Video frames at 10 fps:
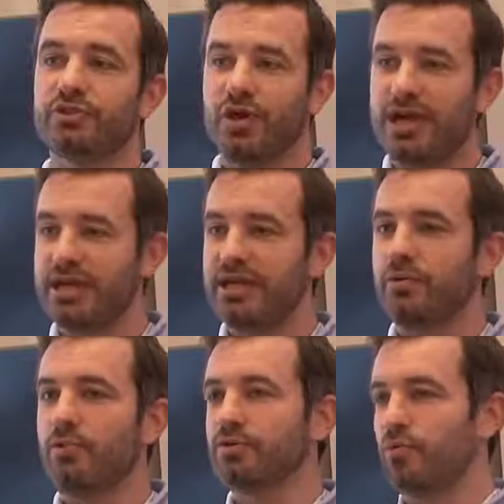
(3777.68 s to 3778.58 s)
trending,
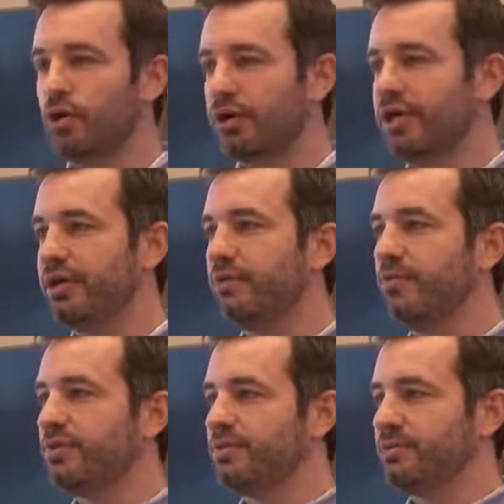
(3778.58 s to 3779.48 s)
what was working,
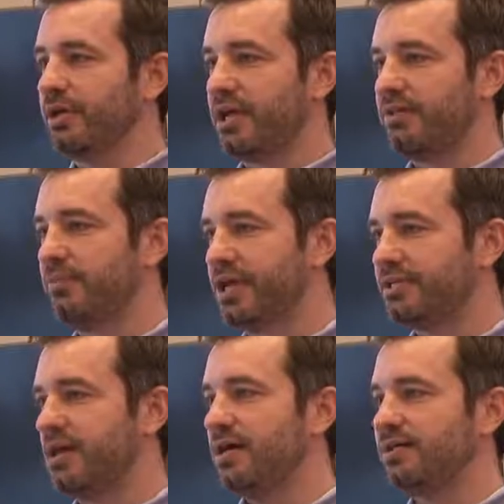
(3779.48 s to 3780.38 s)
what some of the kind of the best
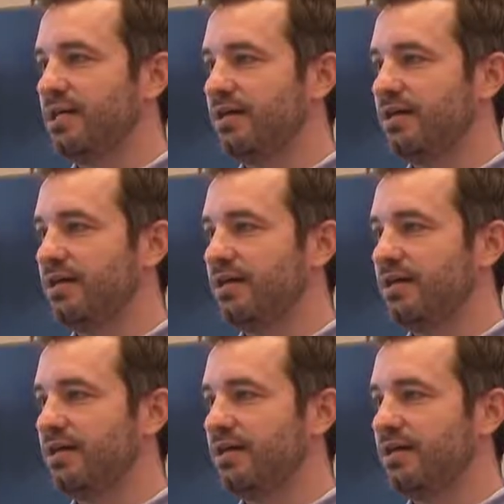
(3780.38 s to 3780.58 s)
content